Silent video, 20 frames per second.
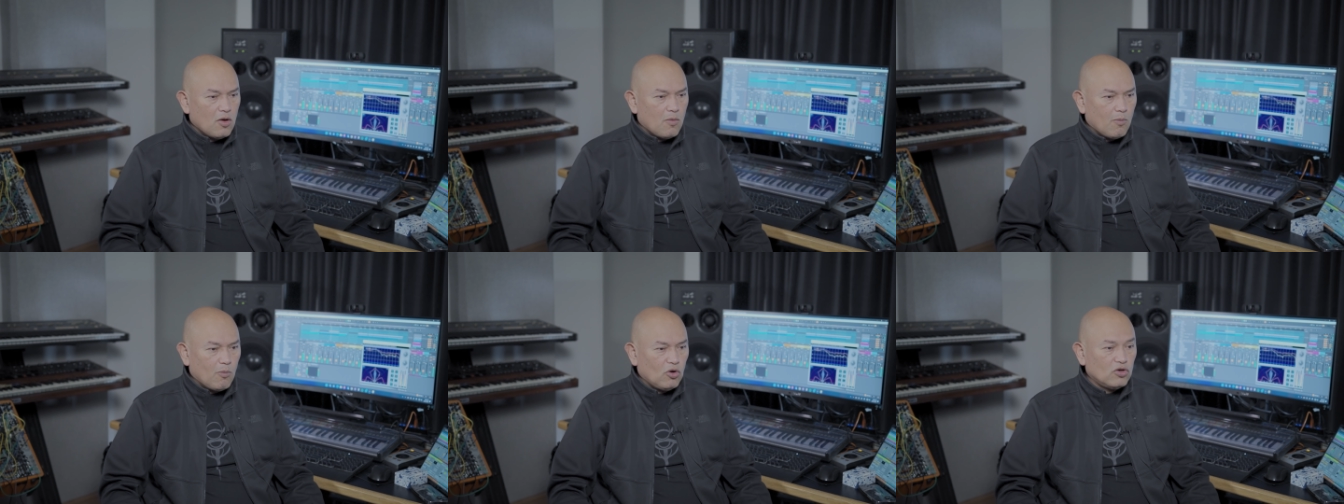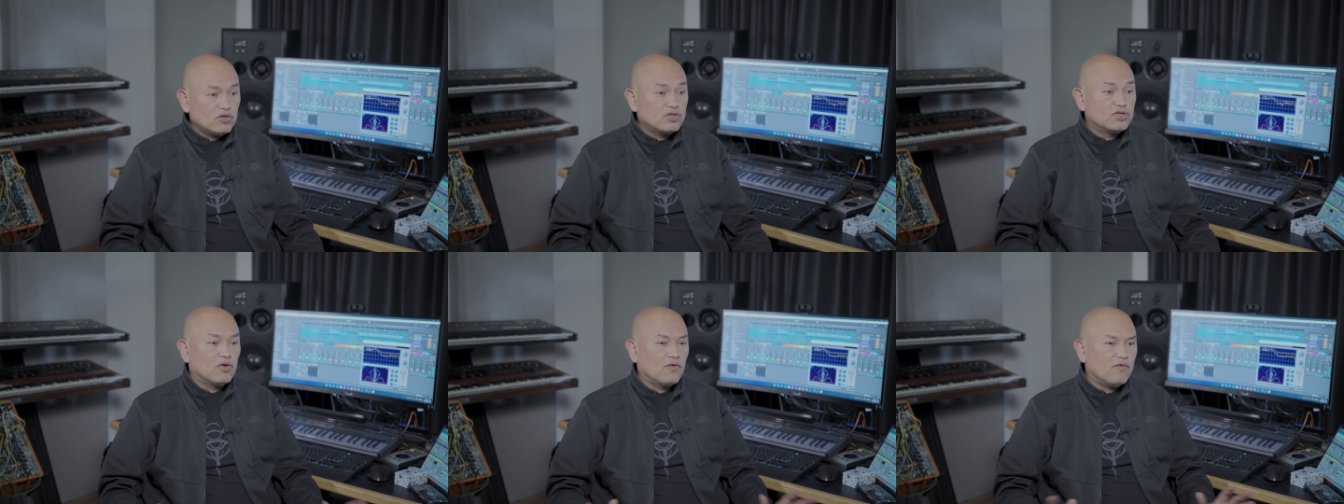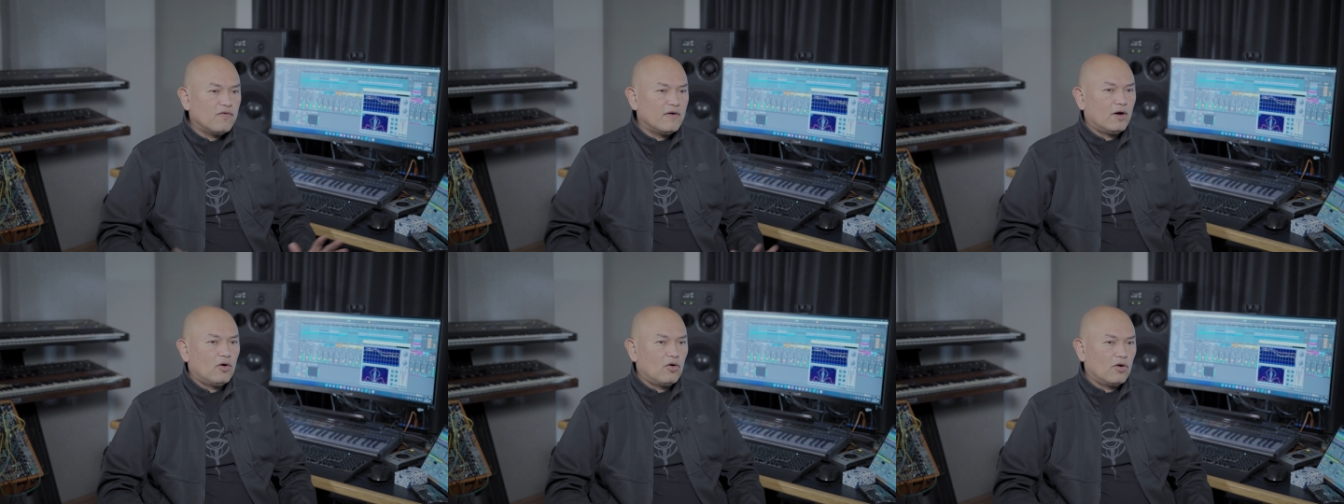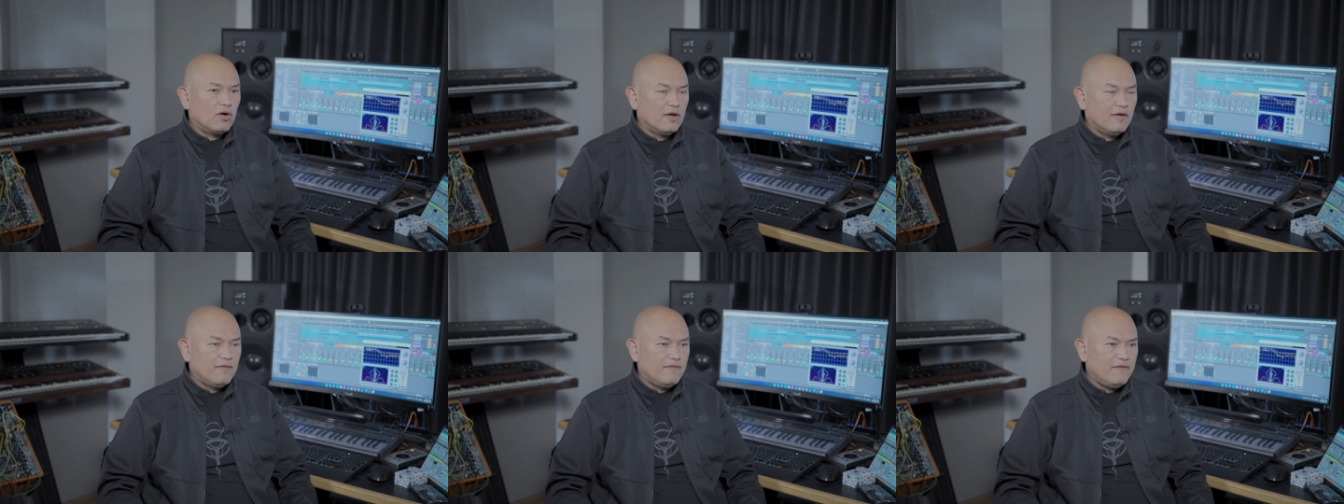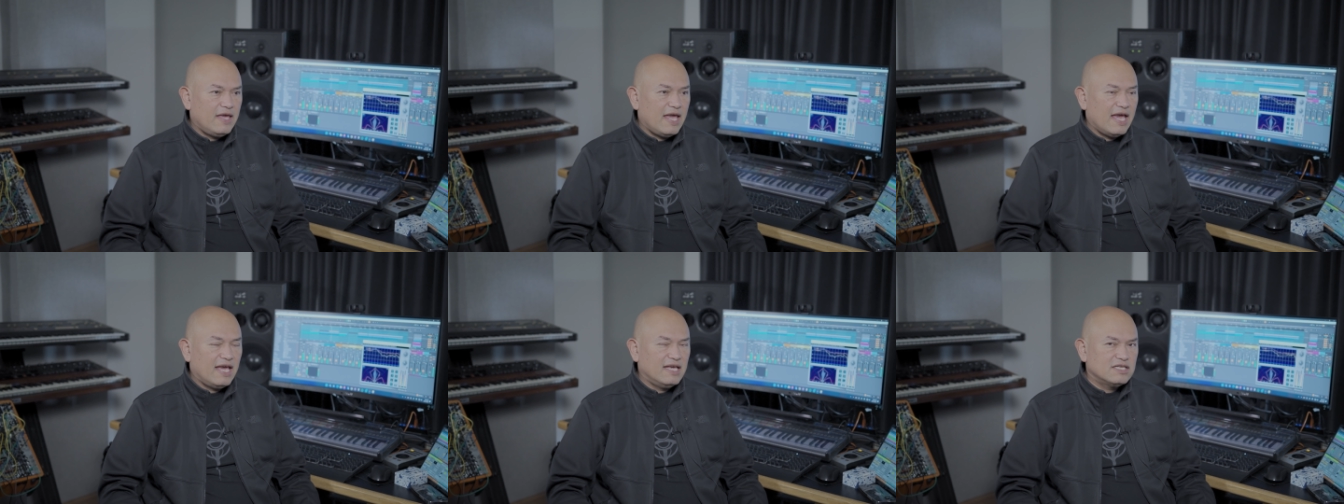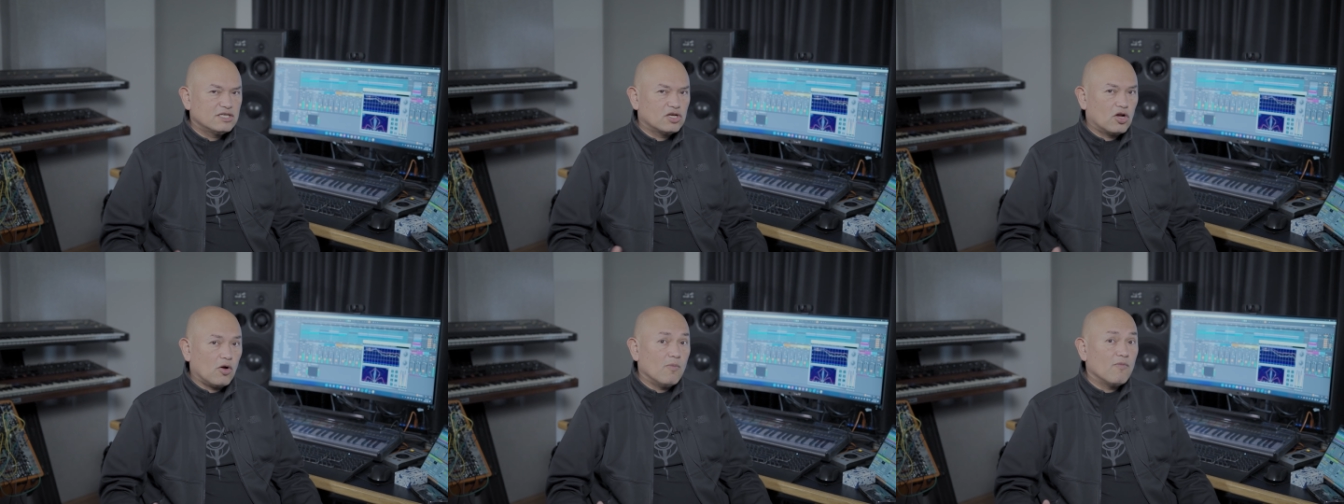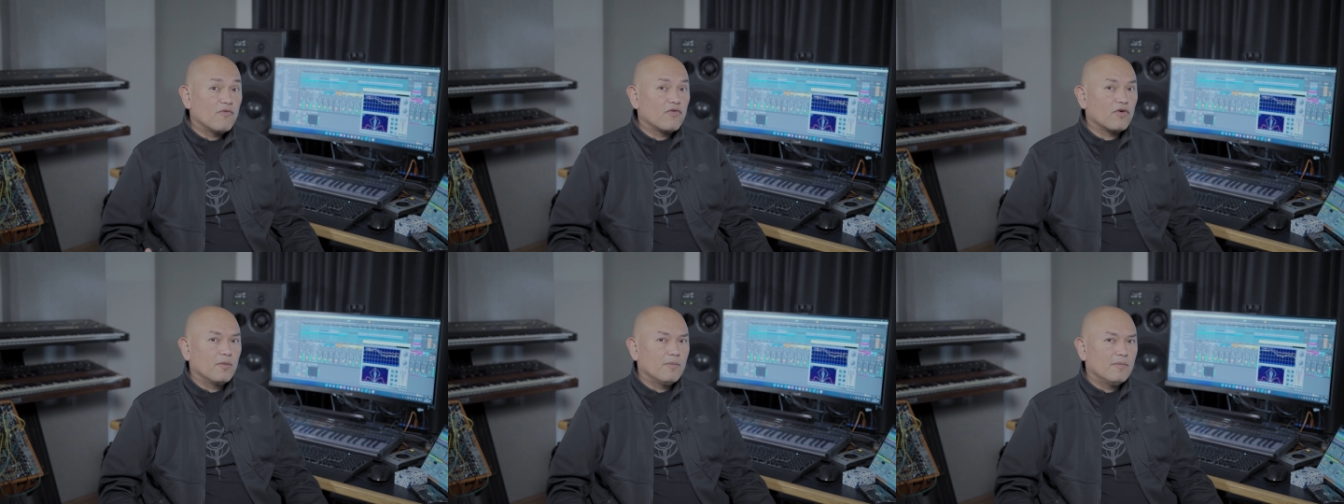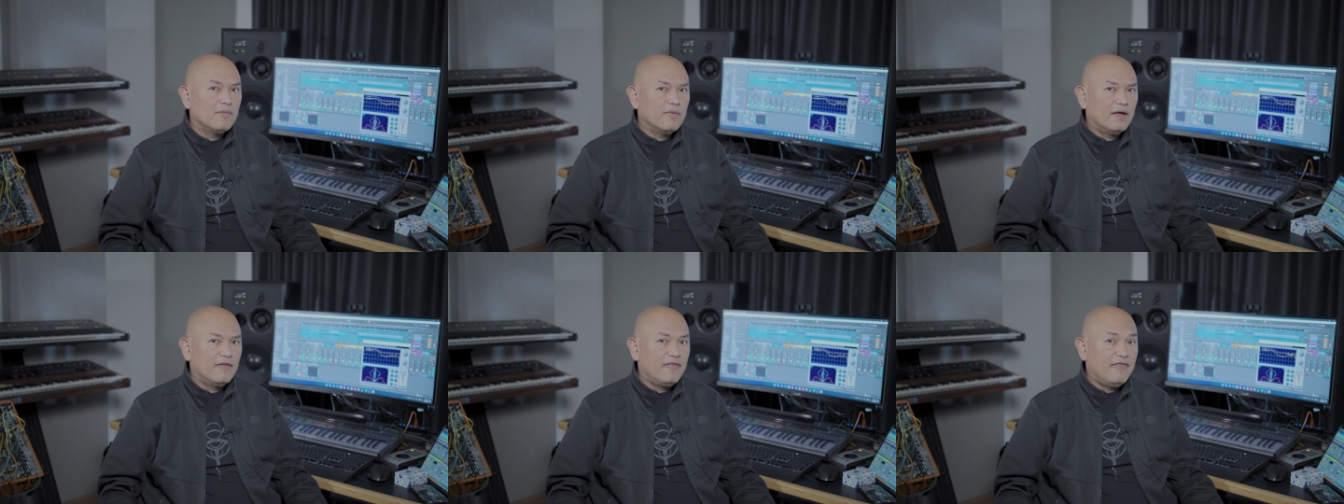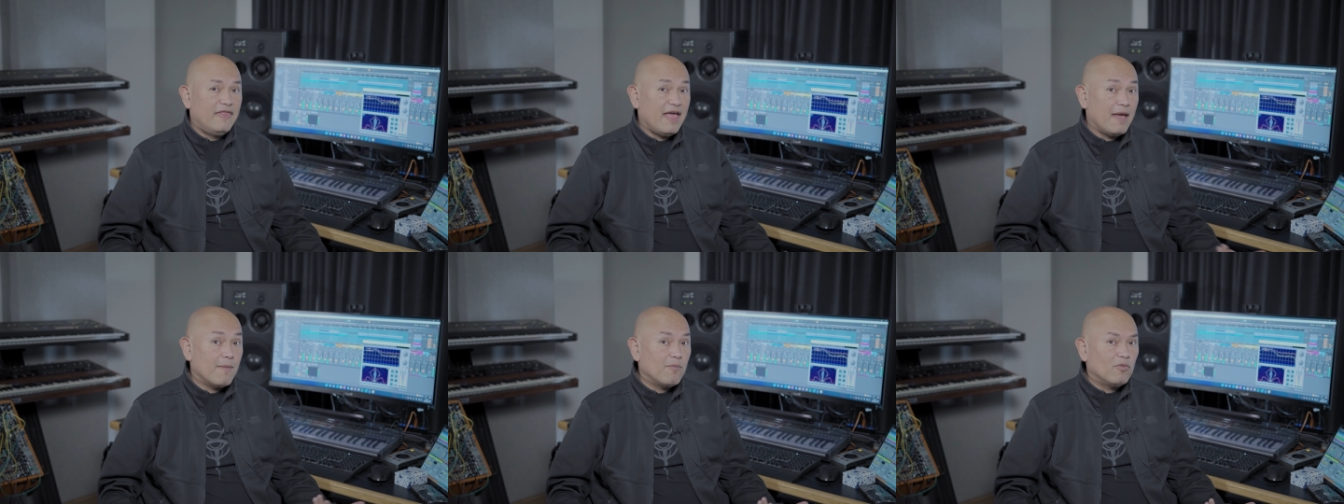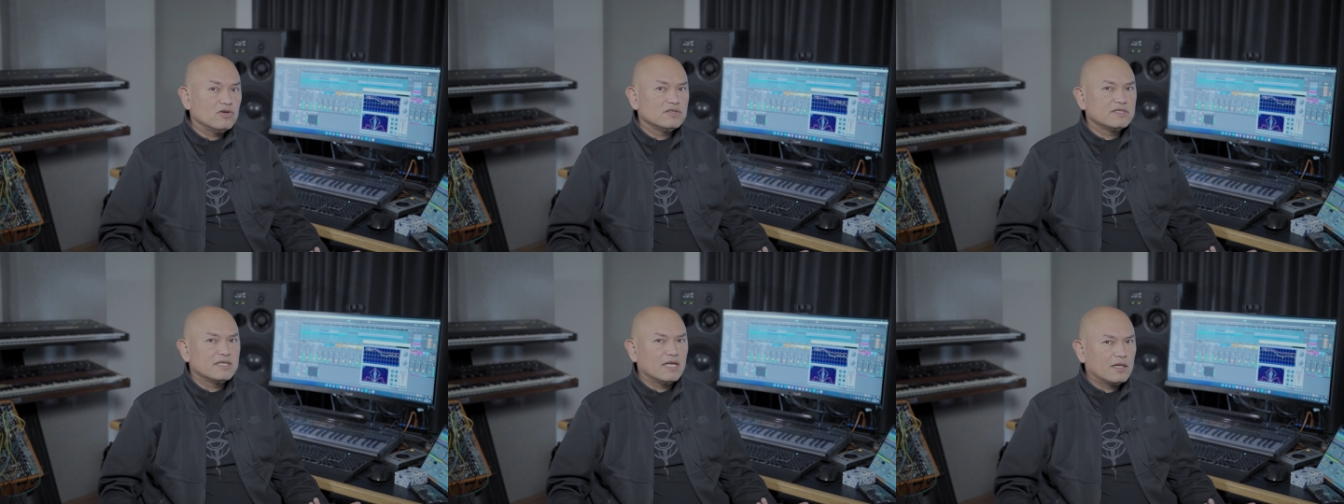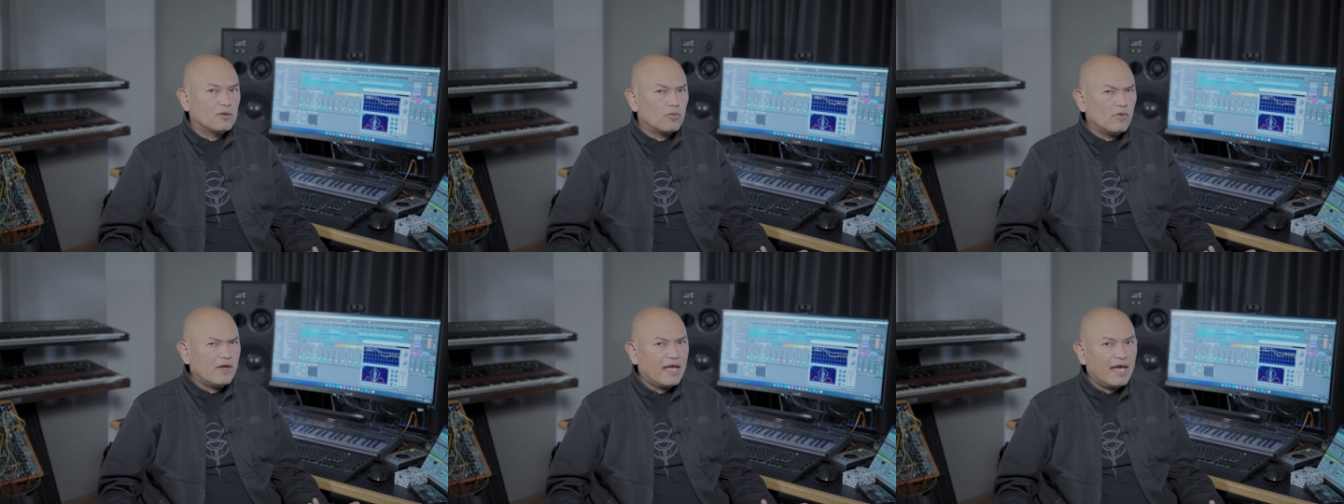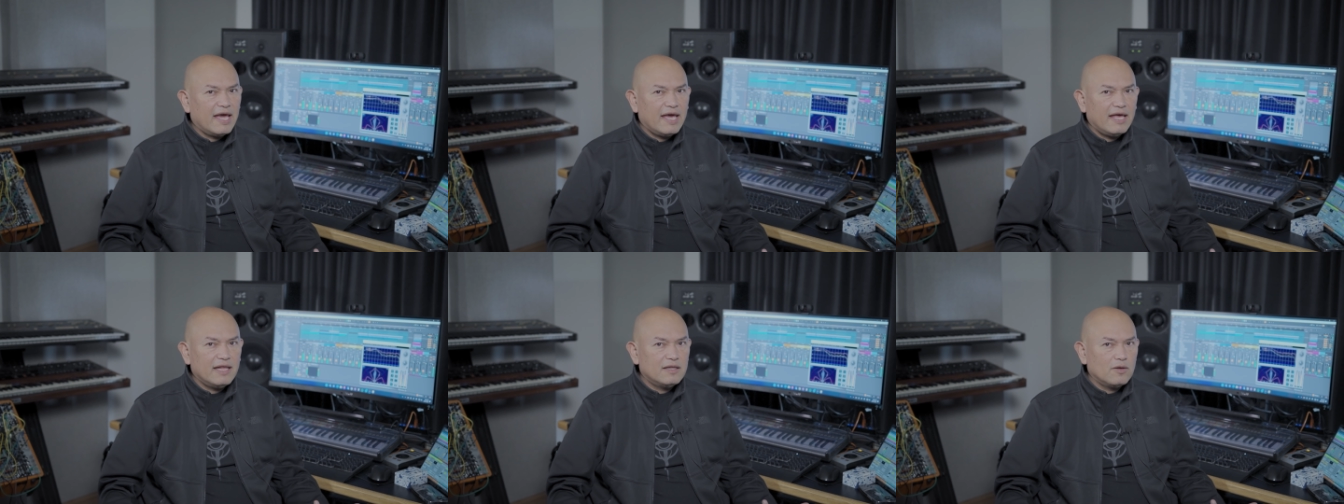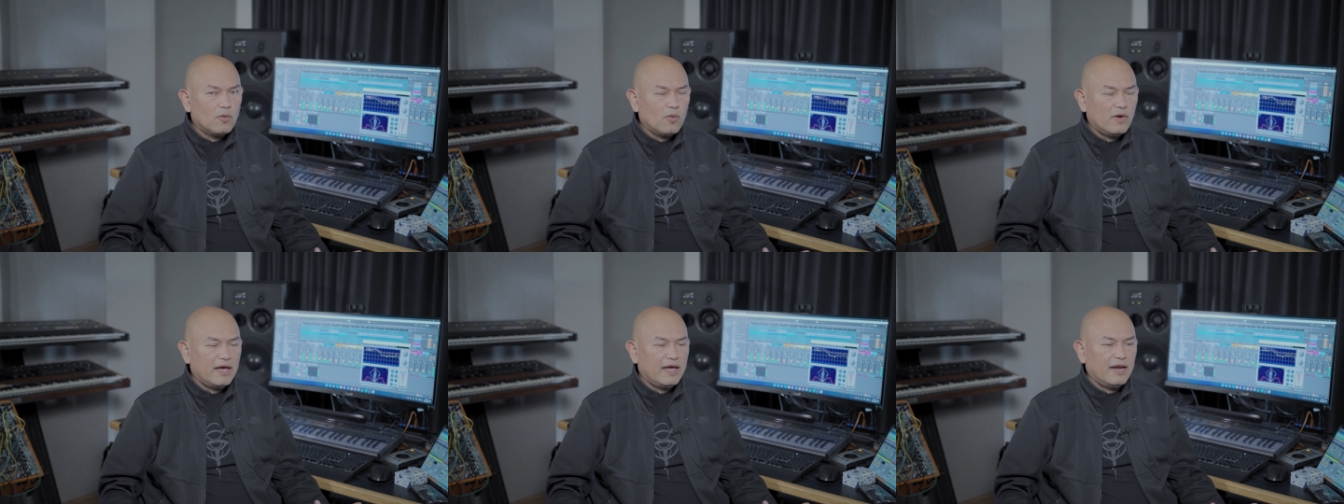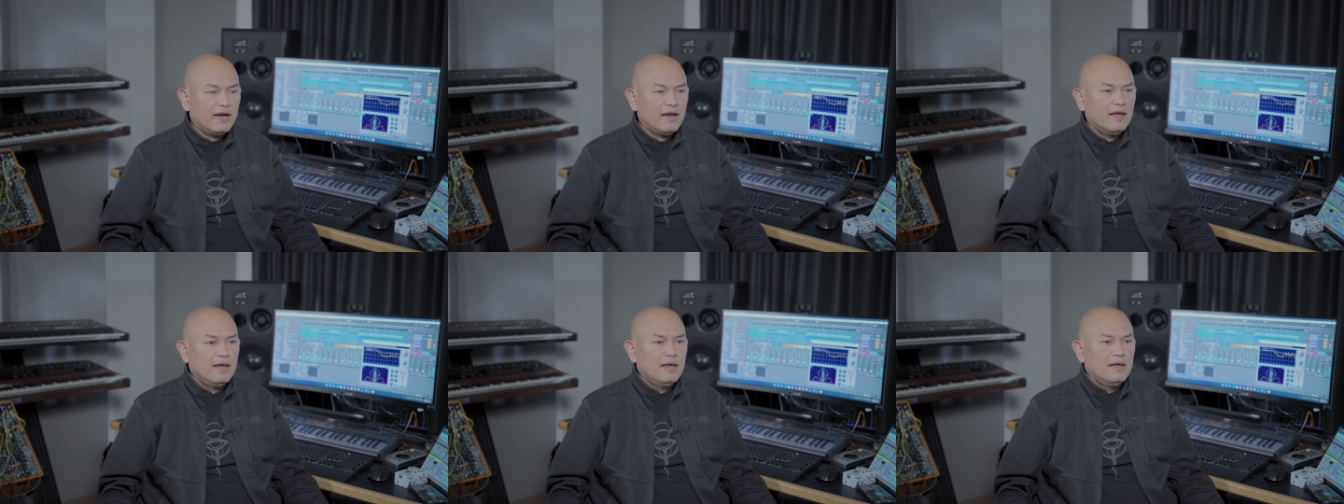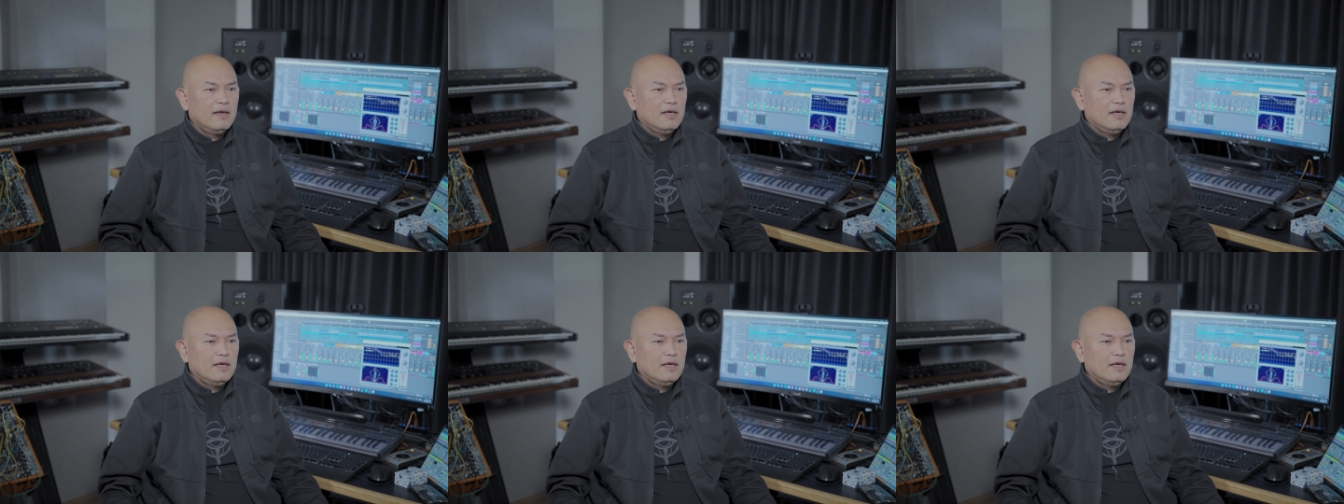most of our VAs come from demos that we get where,